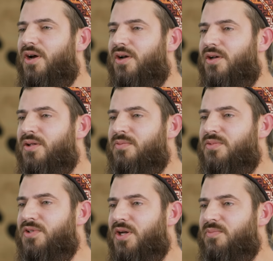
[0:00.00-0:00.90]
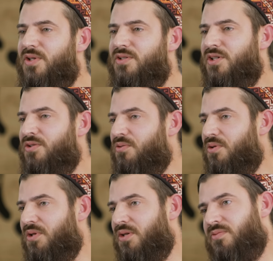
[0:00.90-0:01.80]
And some they just took
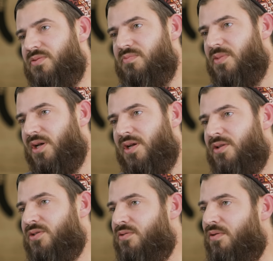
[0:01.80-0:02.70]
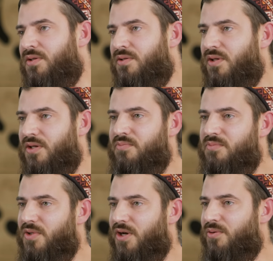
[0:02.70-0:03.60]
it as another strange thing
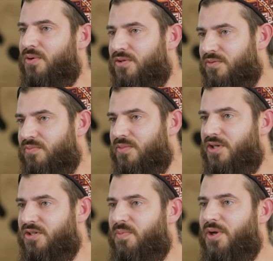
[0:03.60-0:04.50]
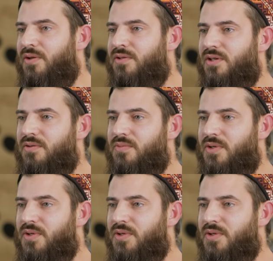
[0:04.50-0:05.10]
that I was experiencing,